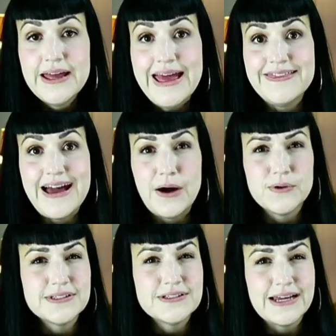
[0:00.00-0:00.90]
and that
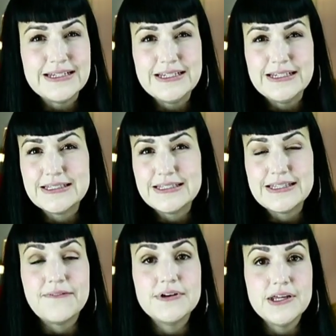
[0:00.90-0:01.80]
was
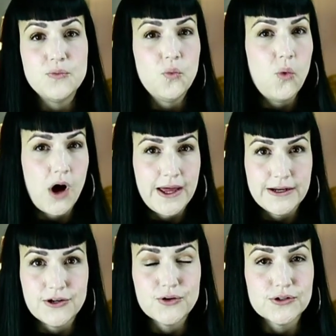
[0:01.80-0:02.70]

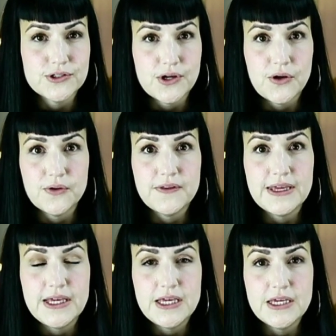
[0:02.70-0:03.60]
1971 or so
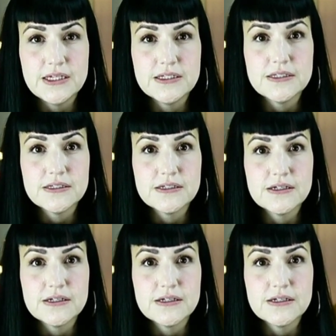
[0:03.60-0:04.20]
that he's